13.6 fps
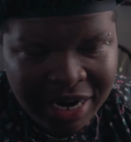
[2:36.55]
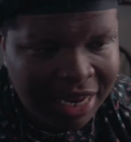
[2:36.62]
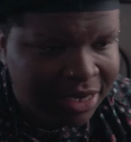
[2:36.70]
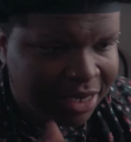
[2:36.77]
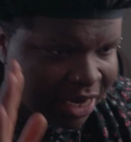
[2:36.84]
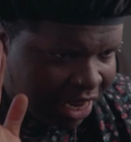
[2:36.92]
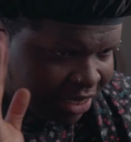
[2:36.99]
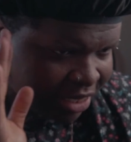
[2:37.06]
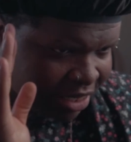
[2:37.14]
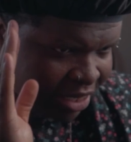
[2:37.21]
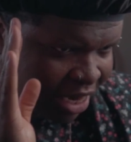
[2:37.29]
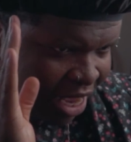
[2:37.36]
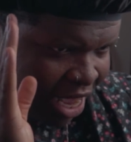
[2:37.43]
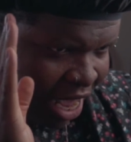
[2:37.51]
That's
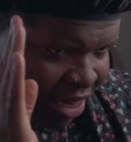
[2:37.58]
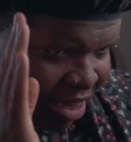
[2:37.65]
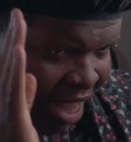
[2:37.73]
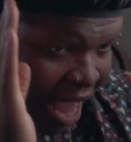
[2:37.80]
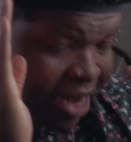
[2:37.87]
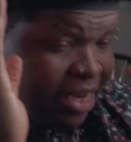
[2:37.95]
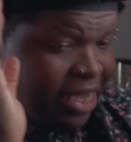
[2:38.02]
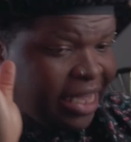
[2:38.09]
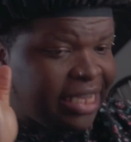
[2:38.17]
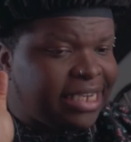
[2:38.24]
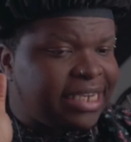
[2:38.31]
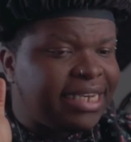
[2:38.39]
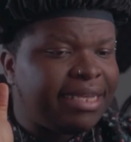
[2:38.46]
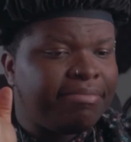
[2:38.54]
that's that
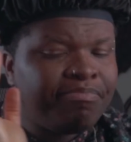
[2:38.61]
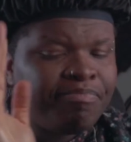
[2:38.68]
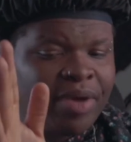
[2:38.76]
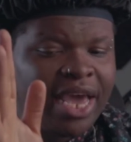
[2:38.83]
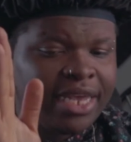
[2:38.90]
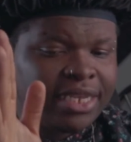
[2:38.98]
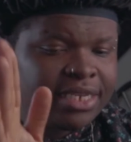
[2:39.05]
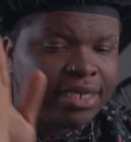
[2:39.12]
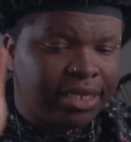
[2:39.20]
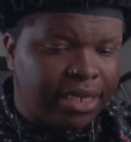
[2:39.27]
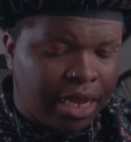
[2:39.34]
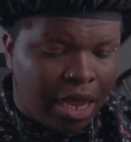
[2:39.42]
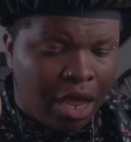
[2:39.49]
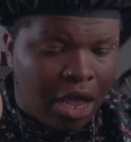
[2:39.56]
is the best